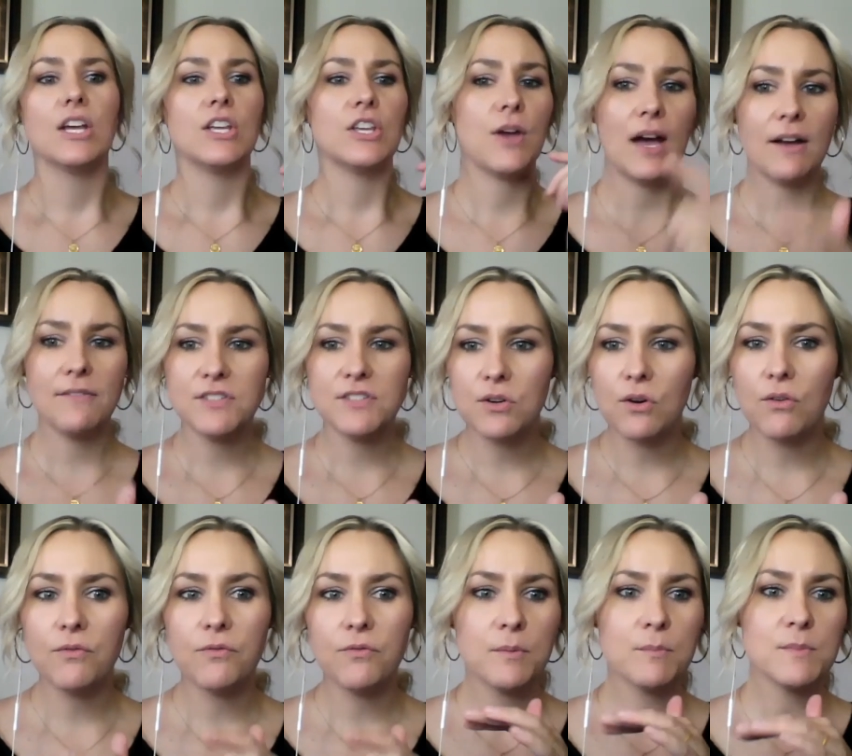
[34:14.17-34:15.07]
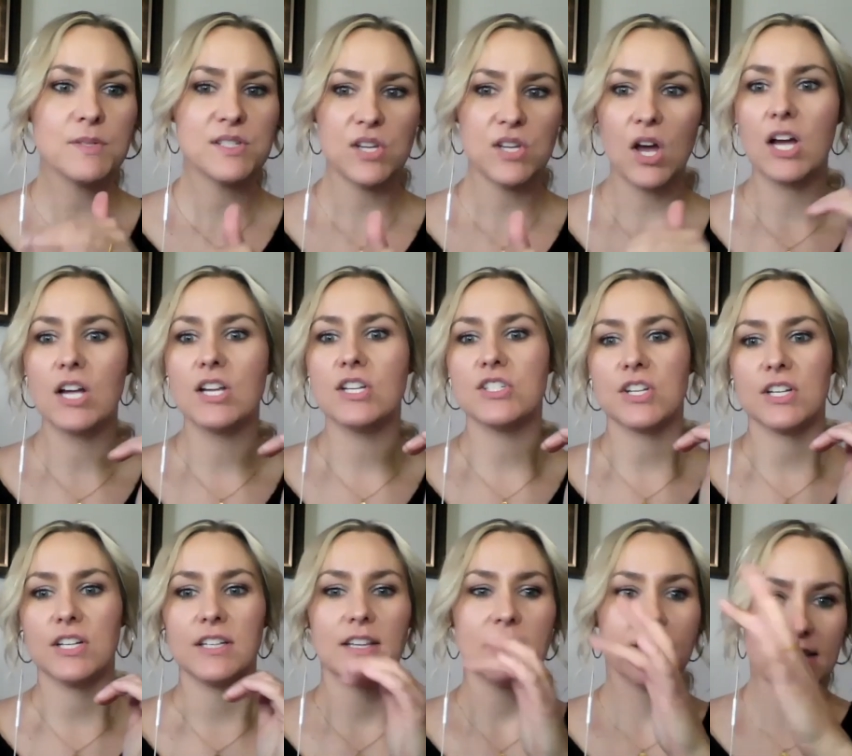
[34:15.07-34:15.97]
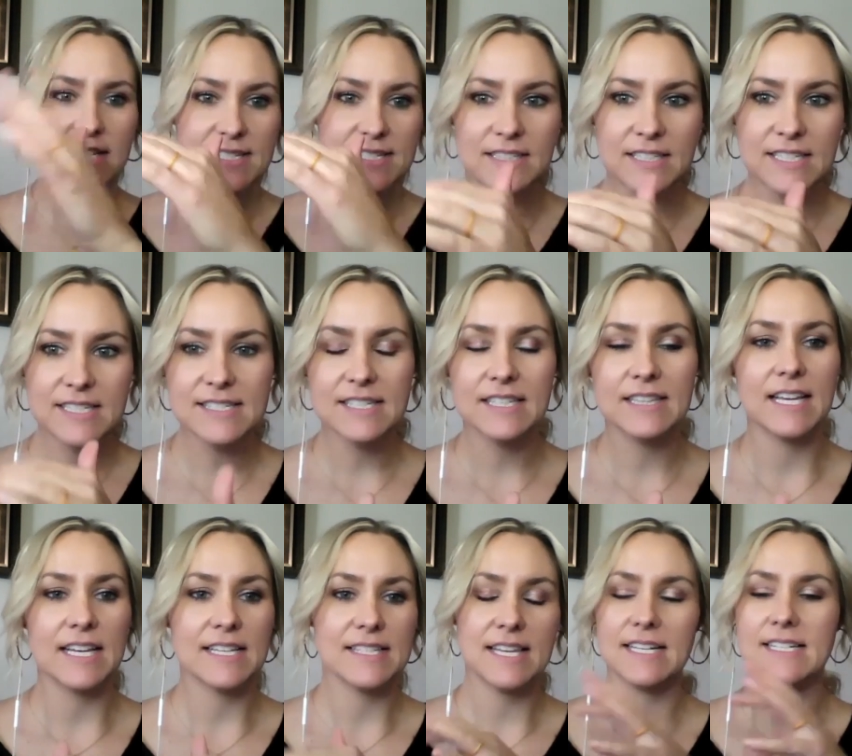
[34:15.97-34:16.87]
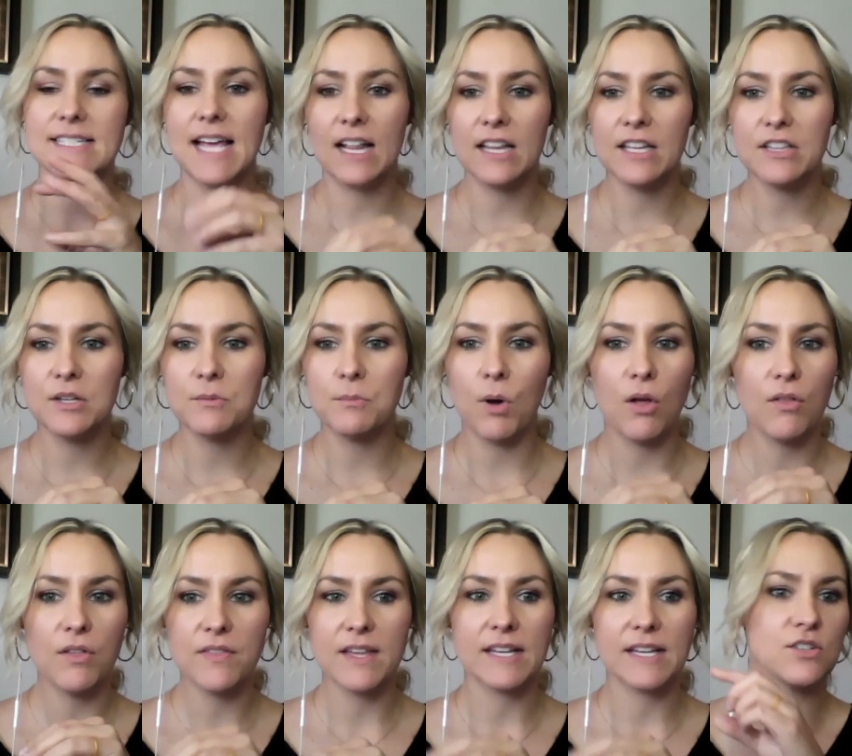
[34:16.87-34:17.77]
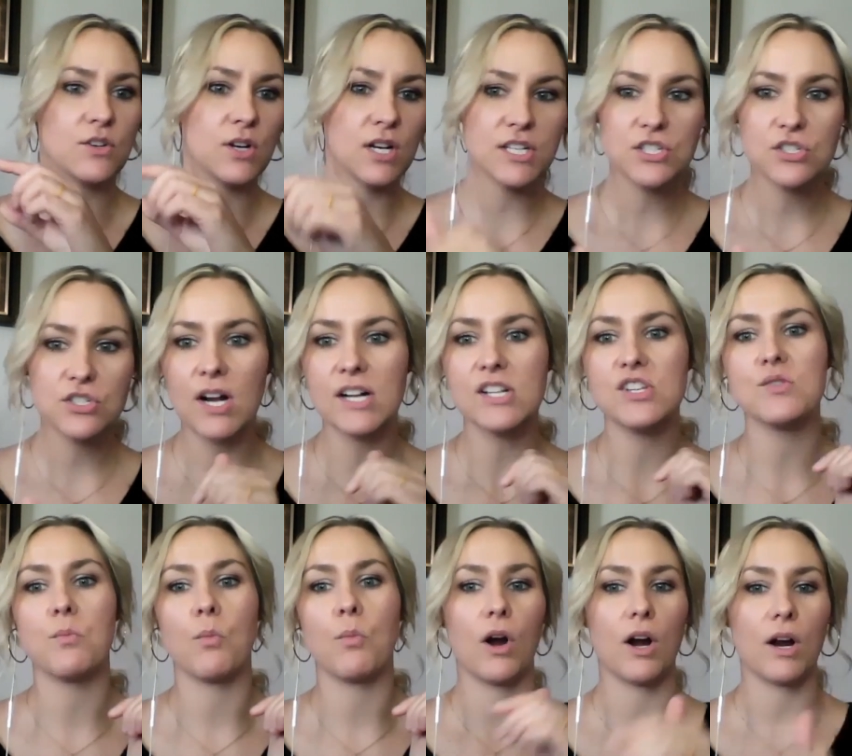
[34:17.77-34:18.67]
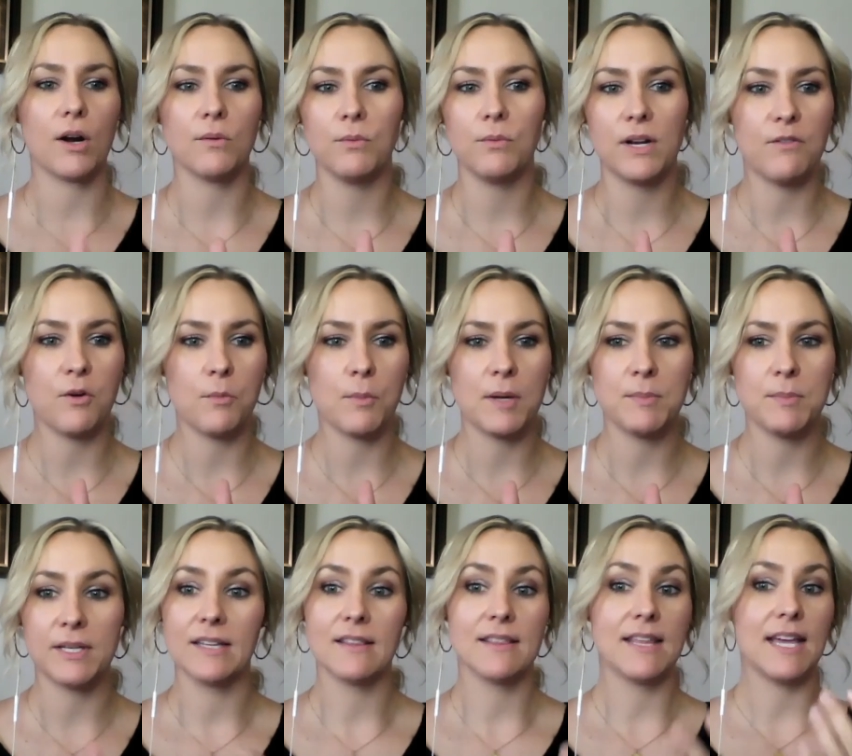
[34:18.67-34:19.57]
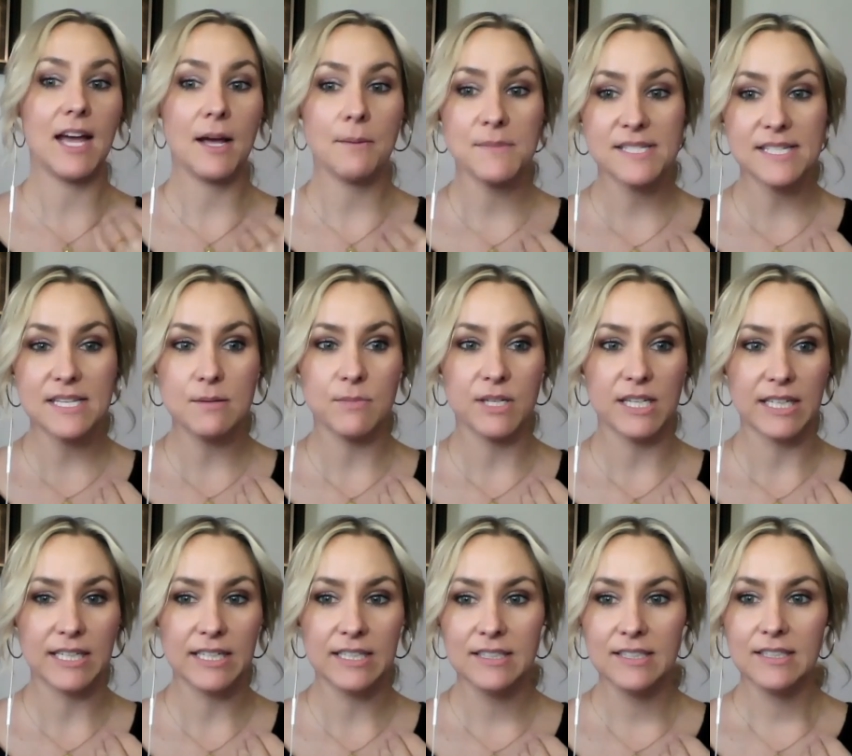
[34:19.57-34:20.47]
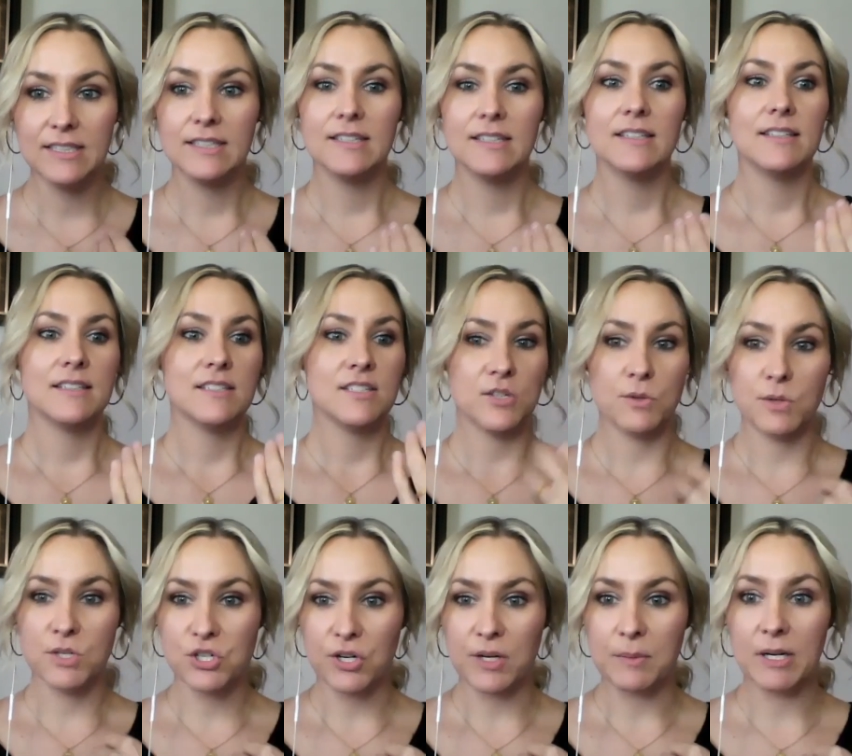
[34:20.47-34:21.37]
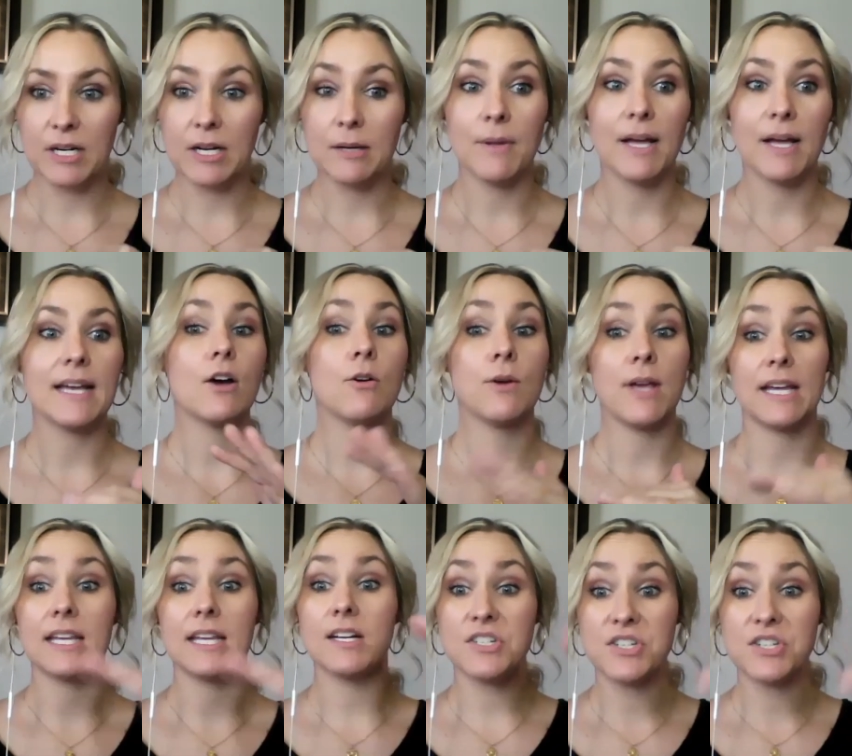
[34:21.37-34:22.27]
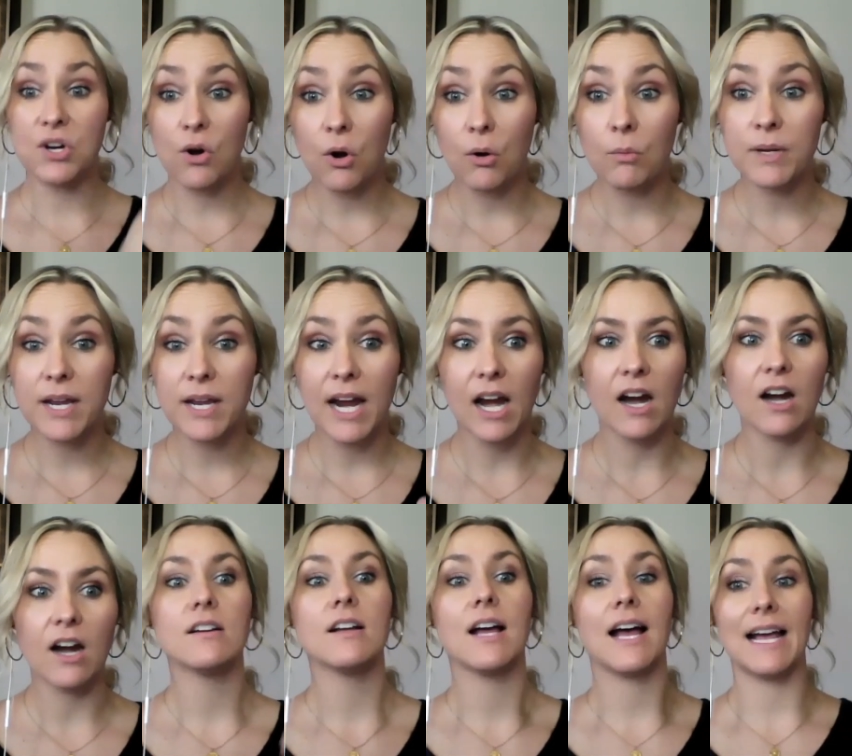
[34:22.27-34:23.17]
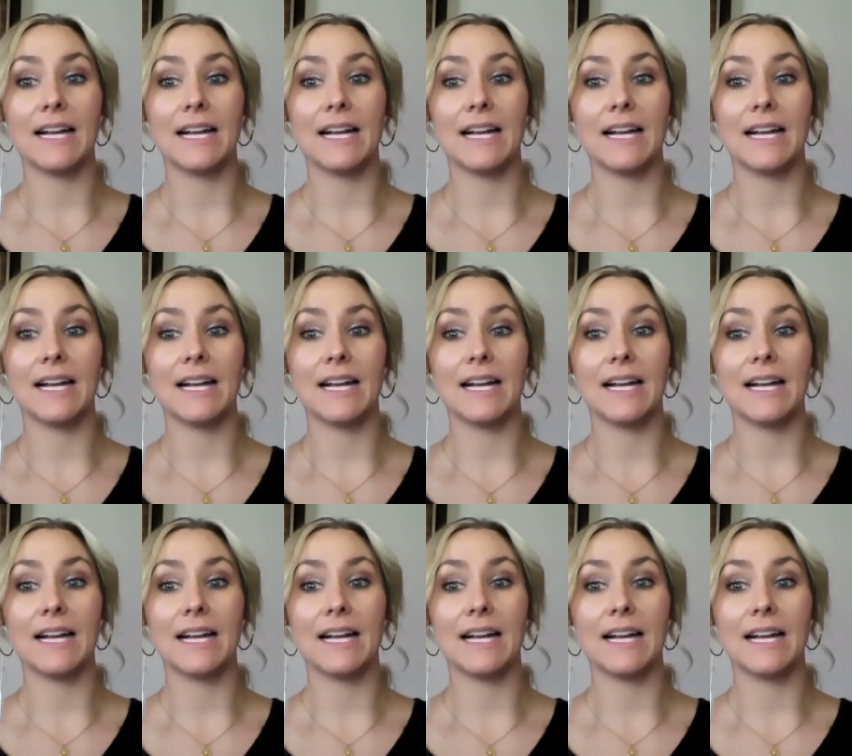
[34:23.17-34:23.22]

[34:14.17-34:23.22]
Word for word: you have to go for a massage and this and this and this, like telling them all the things. You got to stretch more, whatever it might be. They come see me, do a treatment. And I'm like, okay, here's your home care.